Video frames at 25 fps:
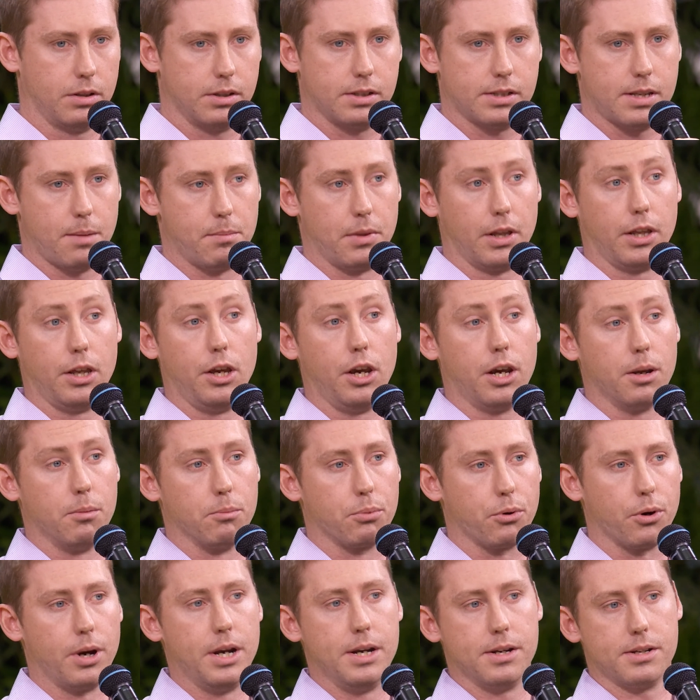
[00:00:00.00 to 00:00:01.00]
something you can
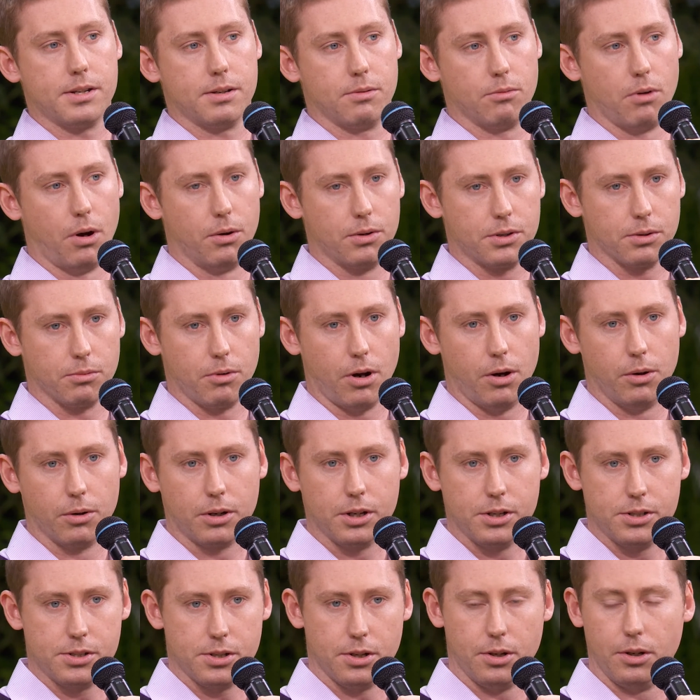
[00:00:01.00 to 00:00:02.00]
print roll-to-roll
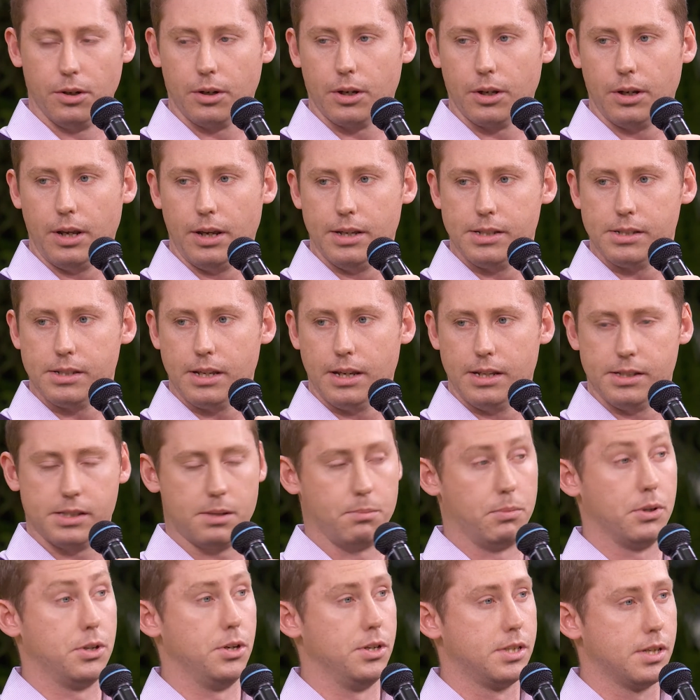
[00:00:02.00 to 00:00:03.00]
could do is
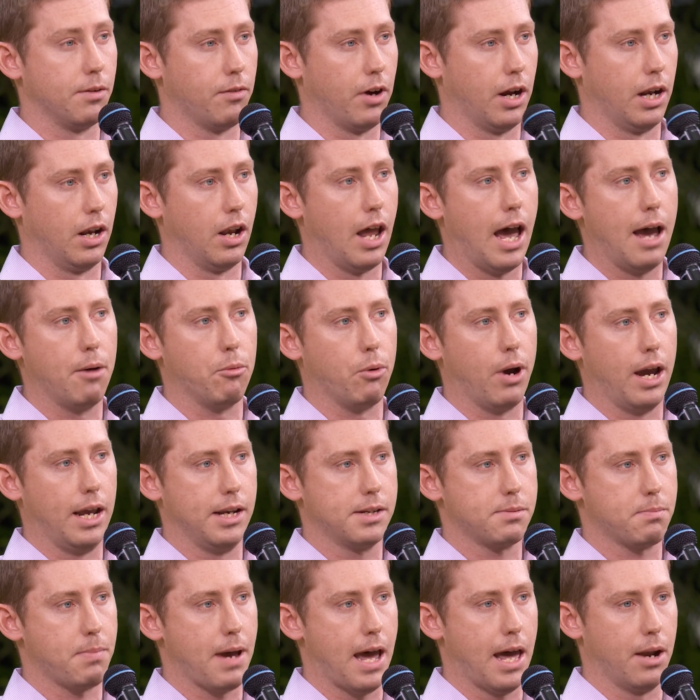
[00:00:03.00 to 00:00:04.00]
to produce a very
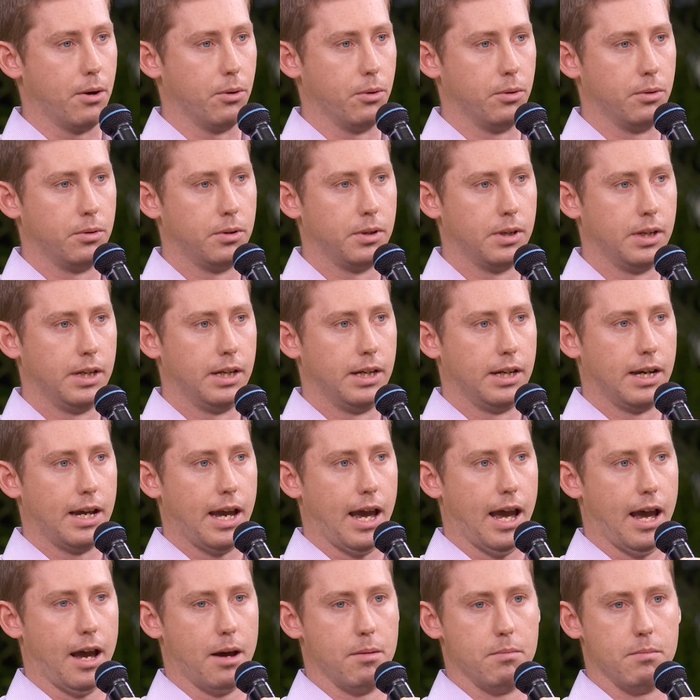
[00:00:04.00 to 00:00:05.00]
lightweight panel
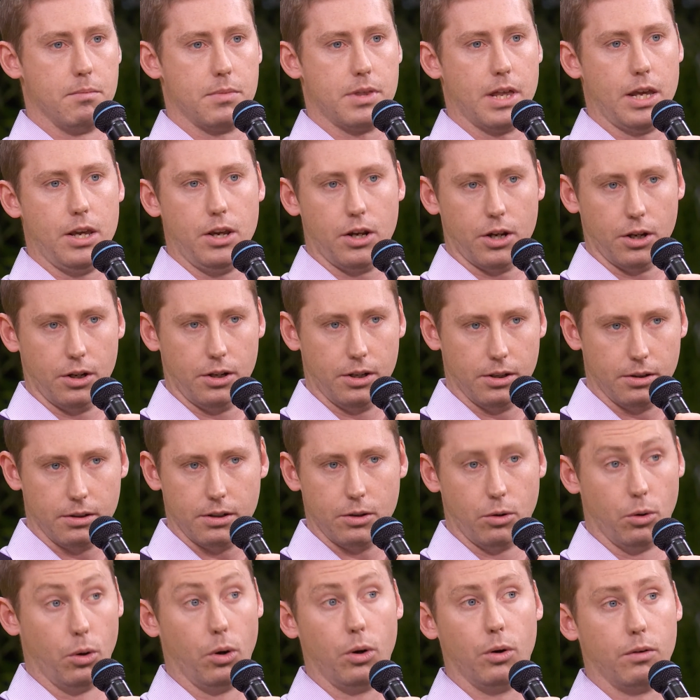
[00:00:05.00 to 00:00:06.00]
that you could,
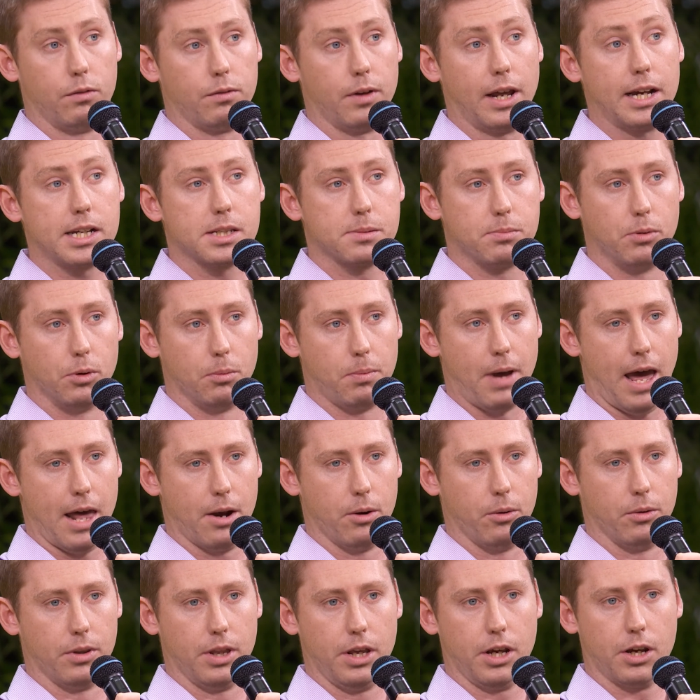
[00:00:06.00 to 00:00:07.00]
or flexible
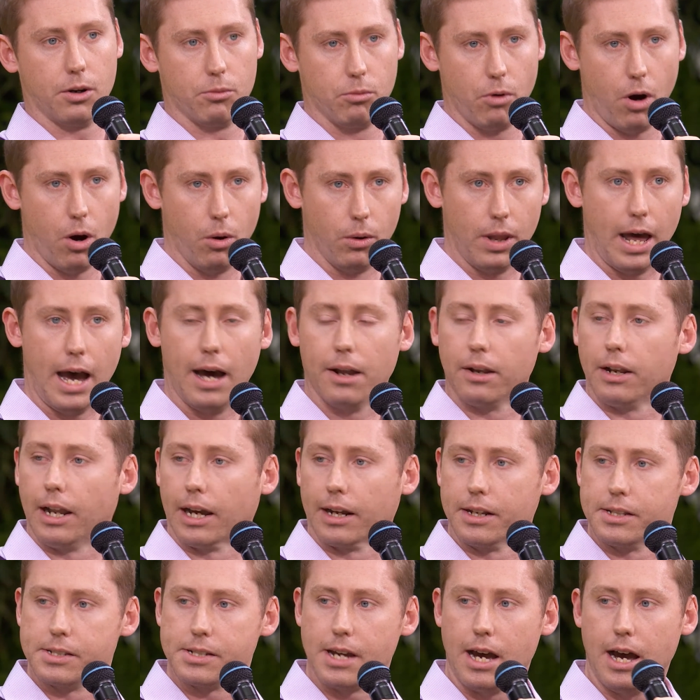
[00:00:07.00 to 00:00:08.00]
panel that you could roll out
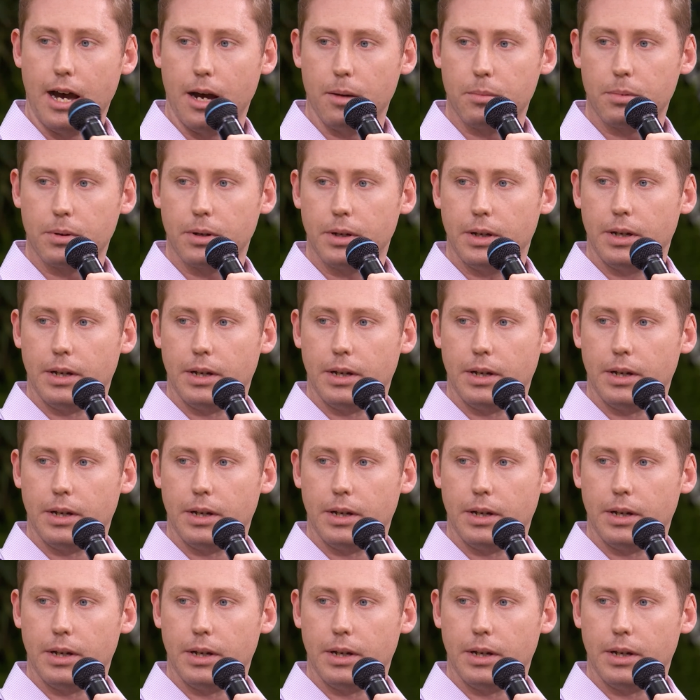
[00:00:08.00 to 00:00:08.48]
like a tarp.